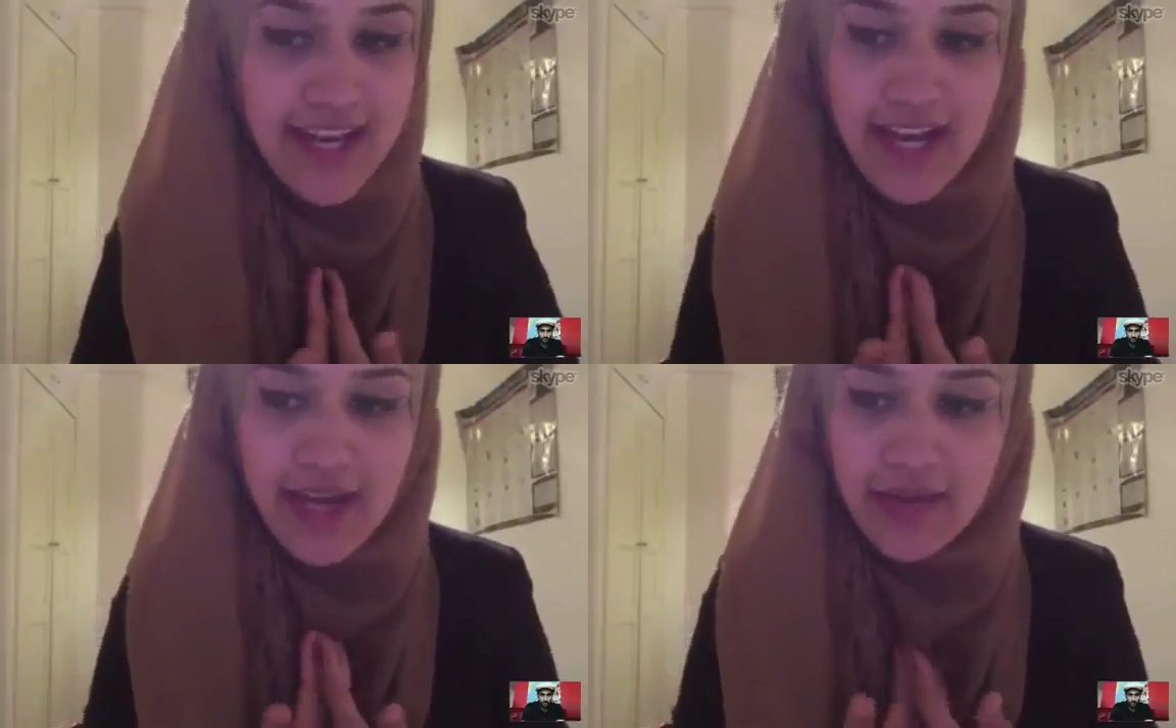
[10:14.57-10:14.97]

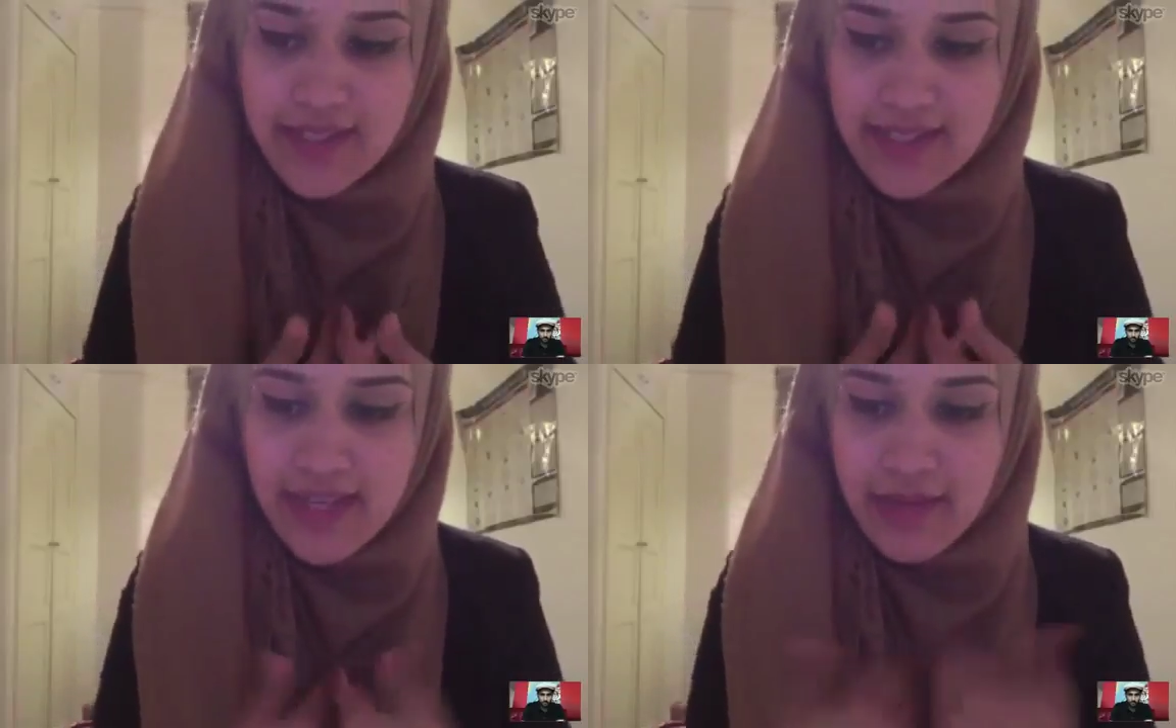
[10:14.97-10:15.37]
I was
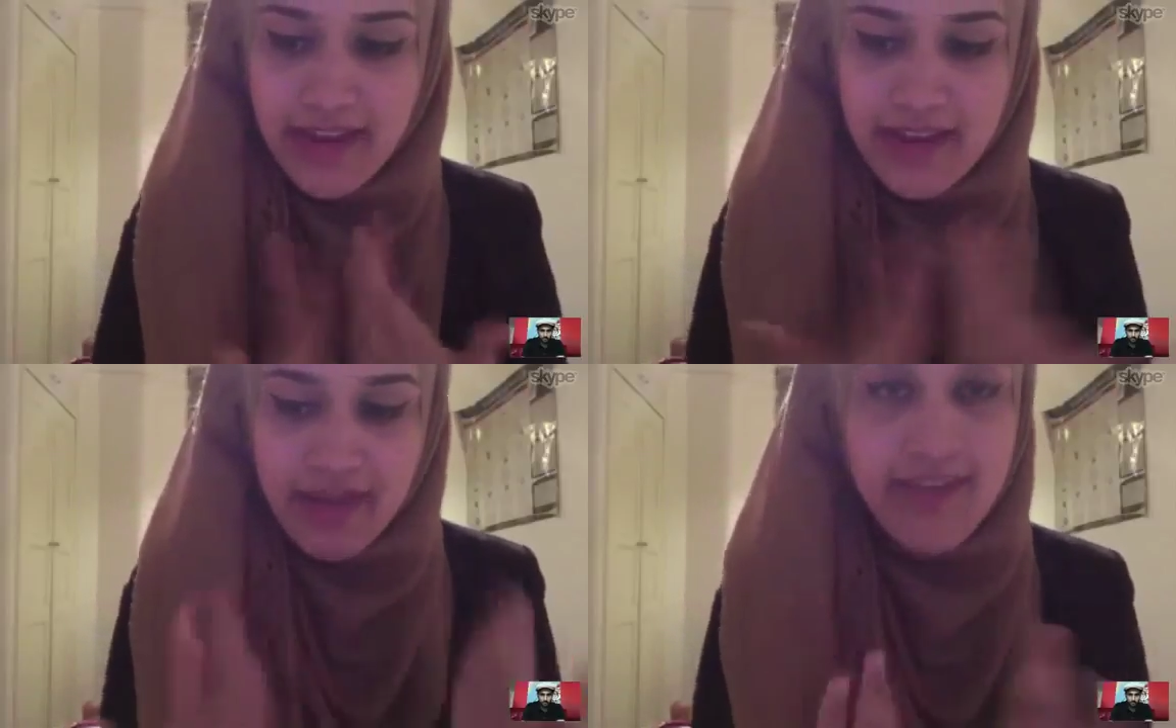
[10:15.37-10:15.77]
in my
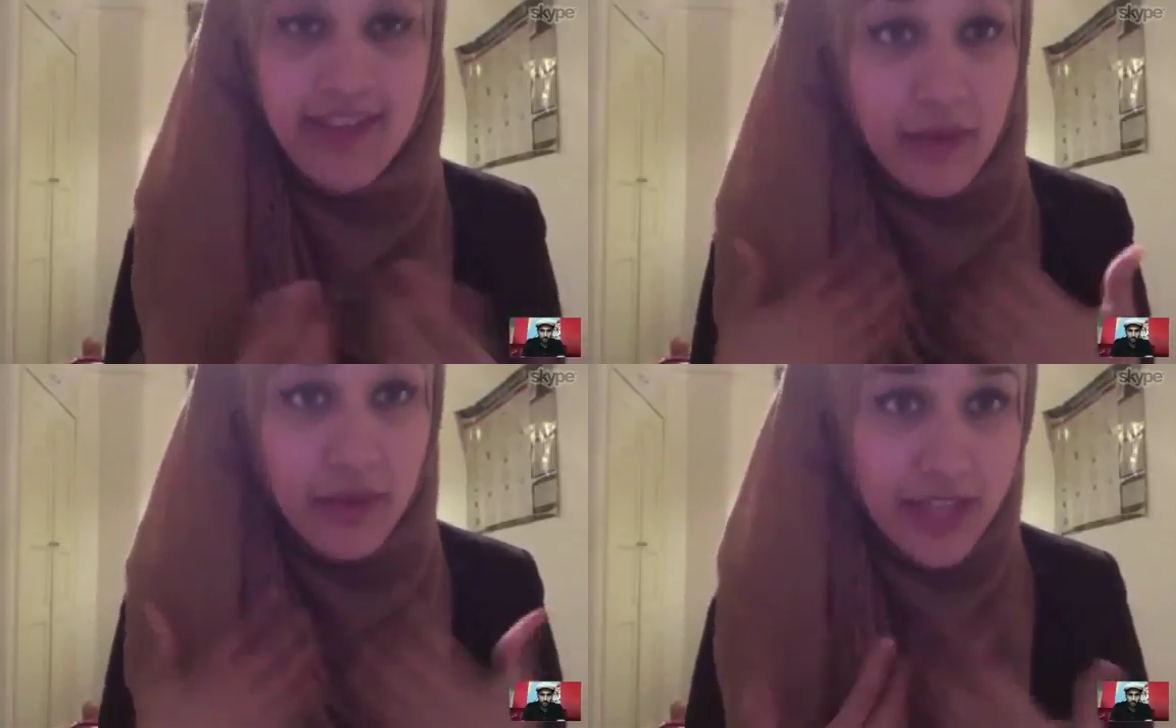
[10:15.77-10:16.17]

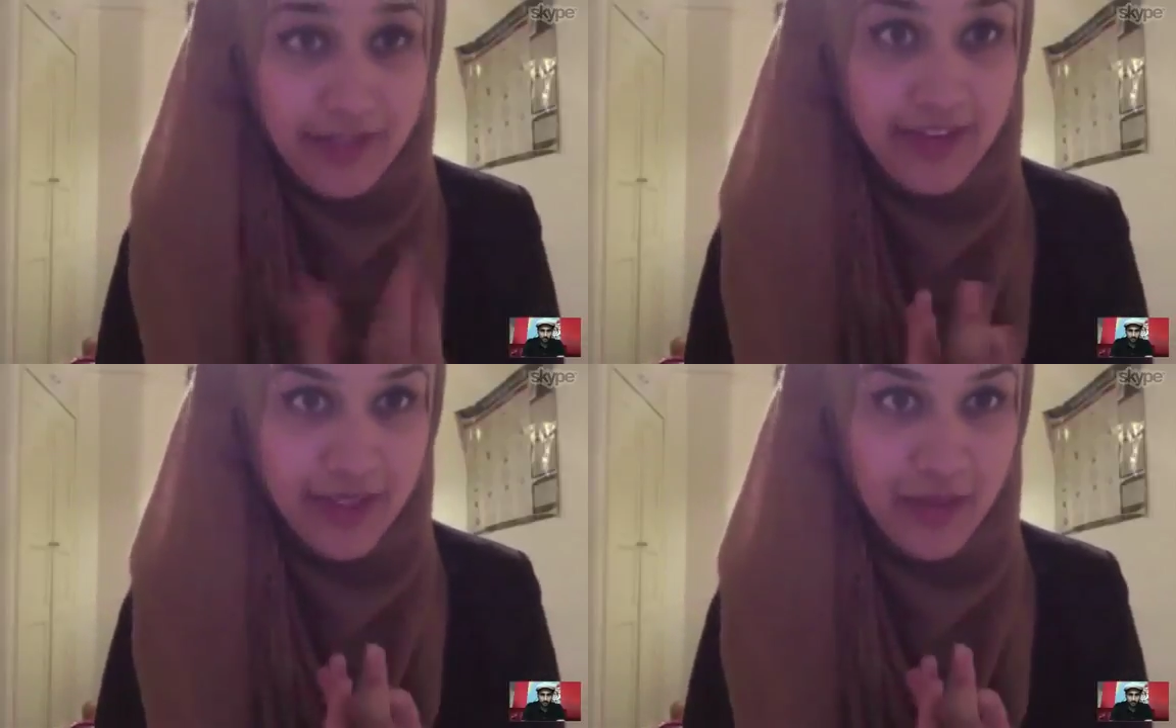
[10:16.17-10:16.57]
faith, I would
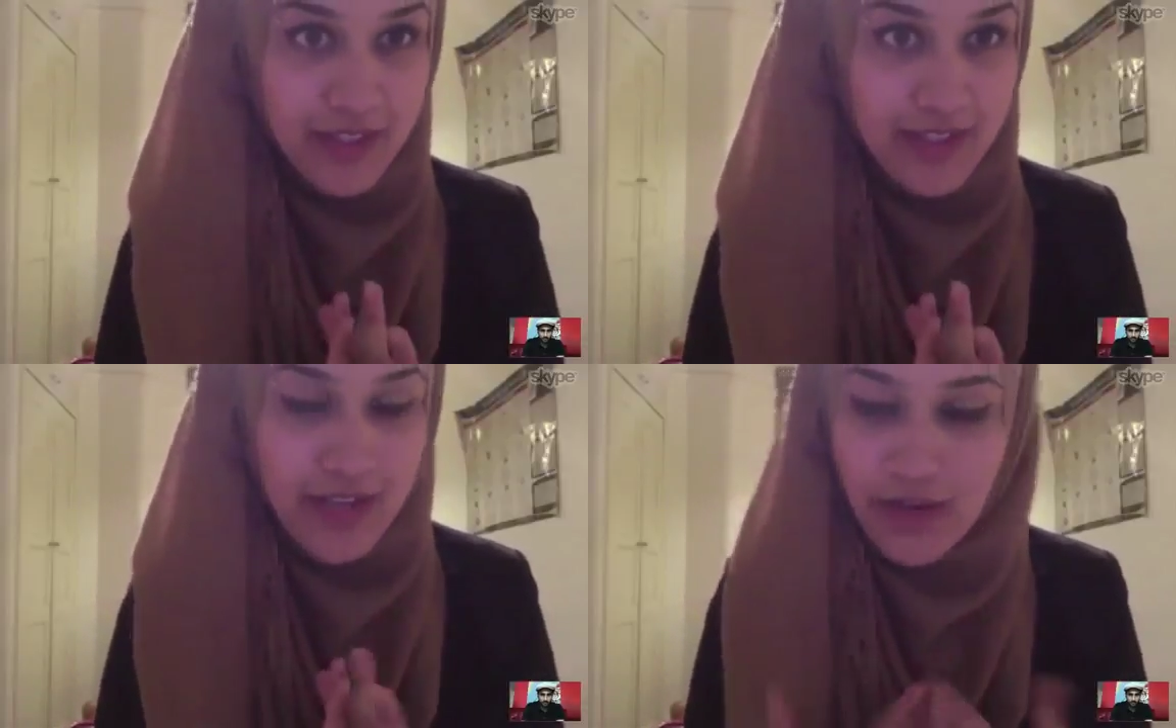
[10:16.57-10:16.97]
definitely
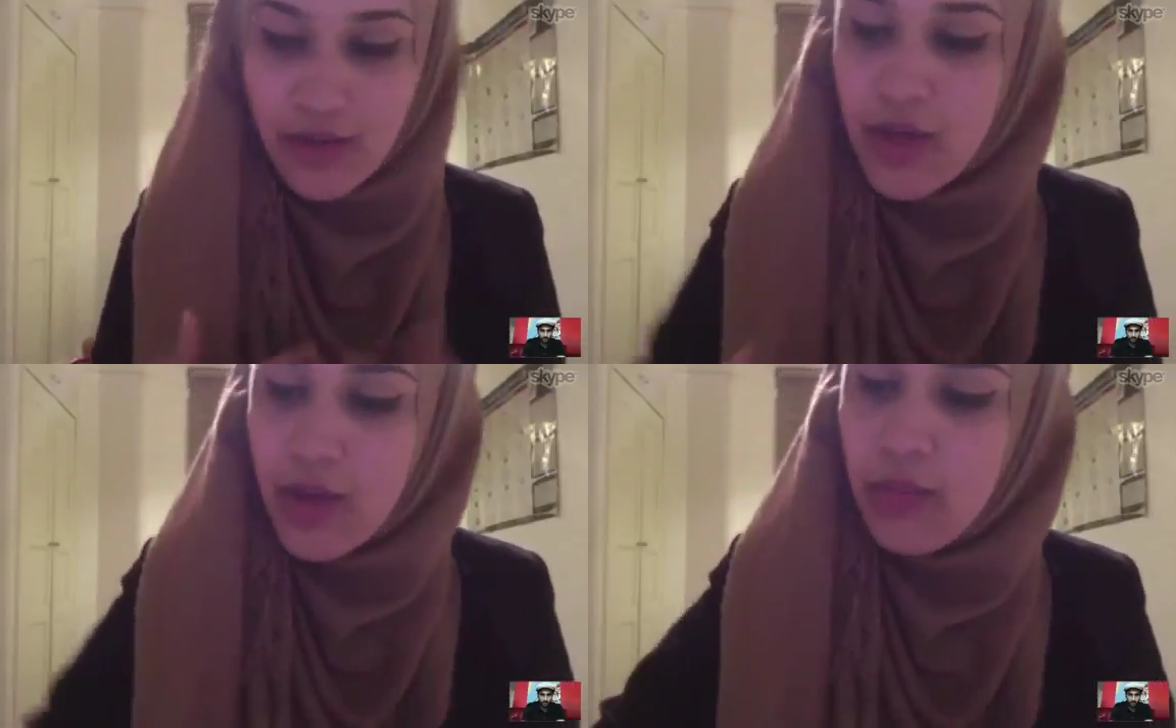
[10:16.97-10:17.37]
want to know.